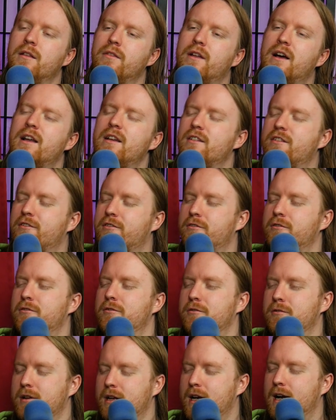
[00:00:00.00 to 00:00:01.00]
That is
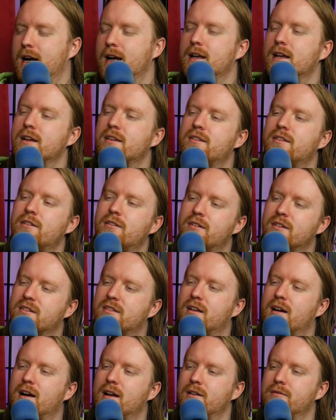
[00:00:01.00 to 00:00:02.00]
true. Yeah, I guess there
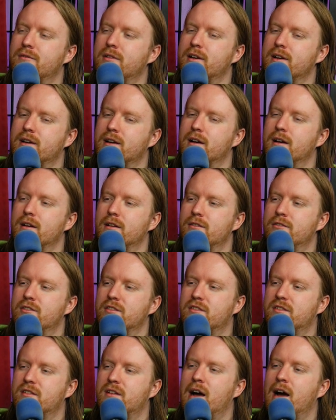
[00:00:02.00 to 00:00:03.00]
is kind of like uh
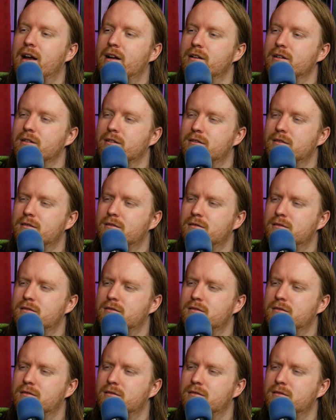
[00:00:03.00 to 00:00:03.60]
just kind of